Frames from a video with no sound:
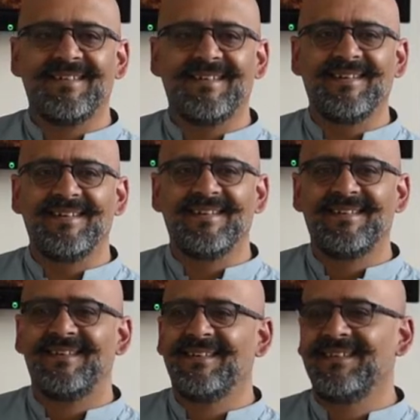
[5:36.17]
Yeah?
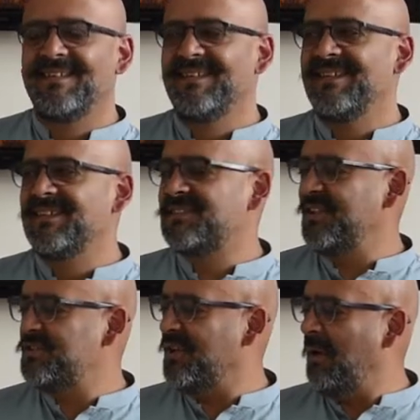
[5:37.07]

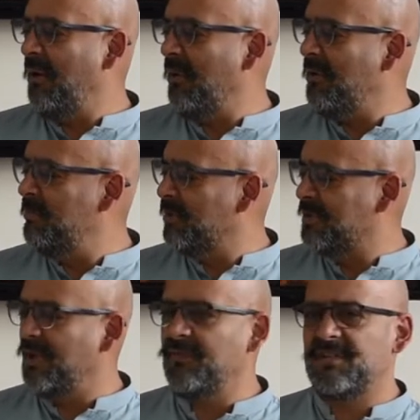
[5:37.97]
Such a
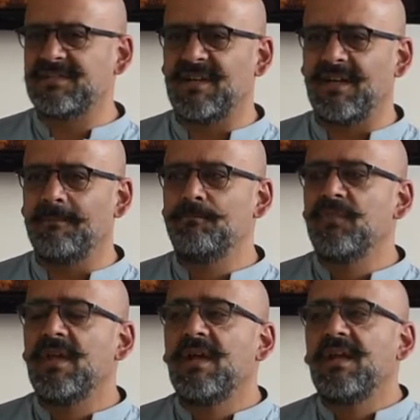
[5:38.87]
horrible cover design.
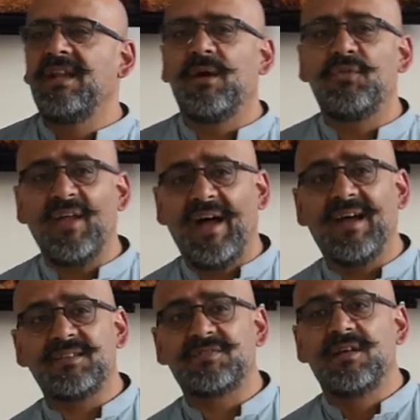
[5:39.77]
Now
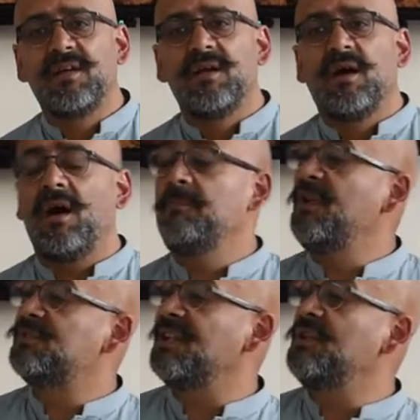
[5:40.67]
that, I'm
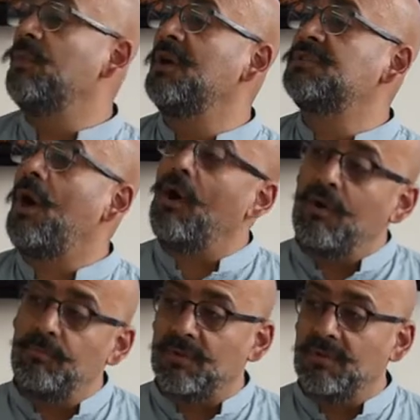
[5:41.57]
using the word
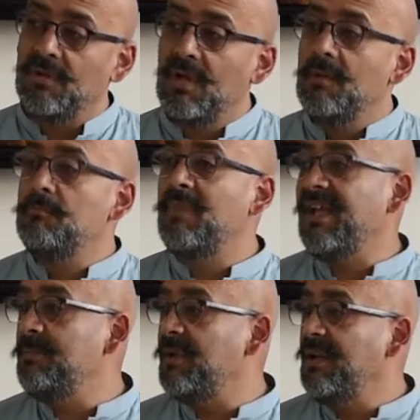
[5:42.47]
horrible,
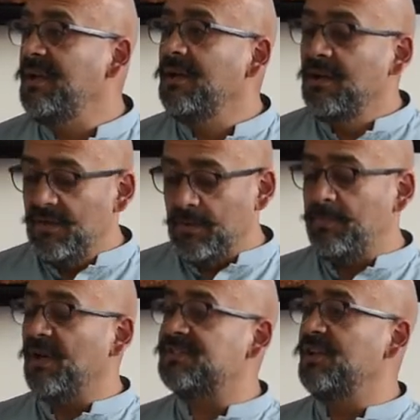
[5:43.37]
maybe the
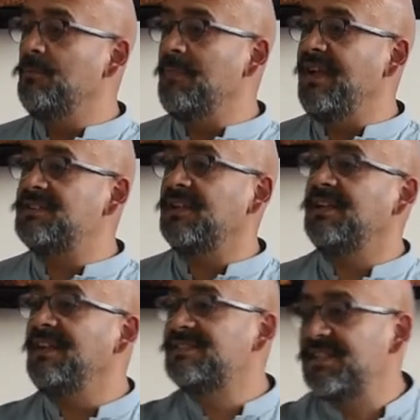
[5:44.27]
person who made
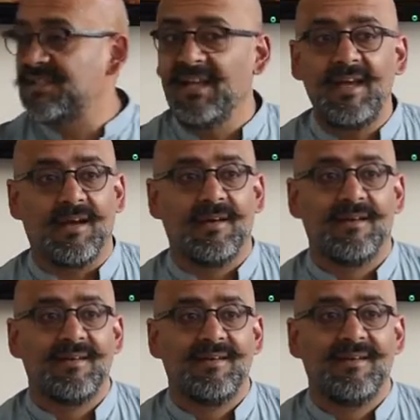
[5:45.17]
it is sitting here.
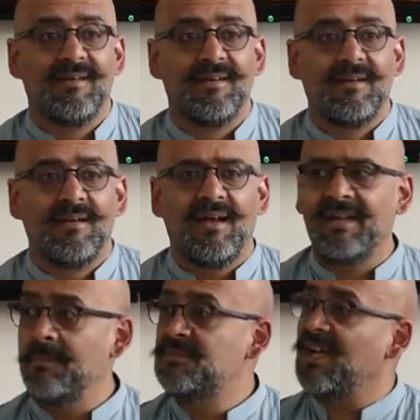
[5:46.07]

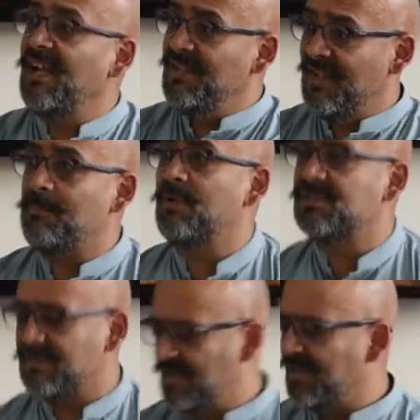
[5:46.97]
And I'm telling that
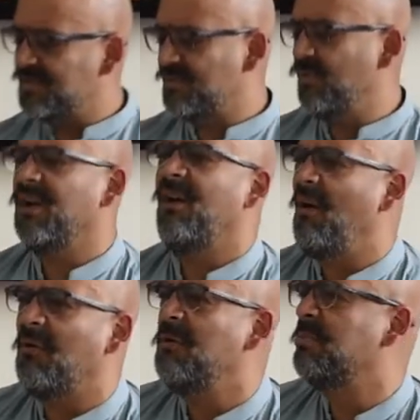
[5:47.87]
person, that's quite a
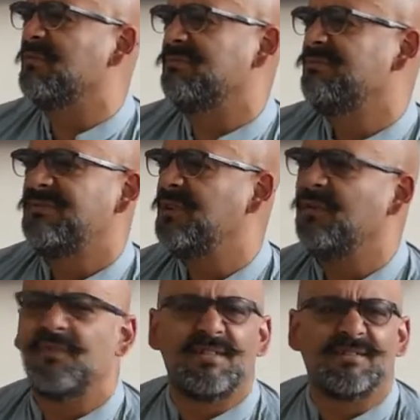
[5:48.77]
horrible
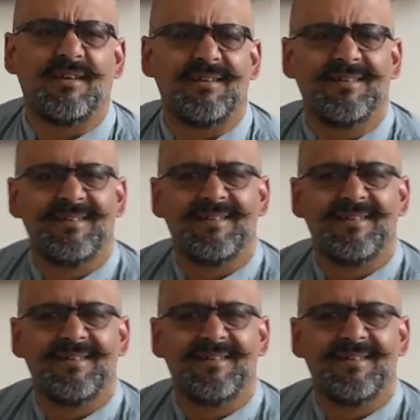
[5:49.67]
cover design.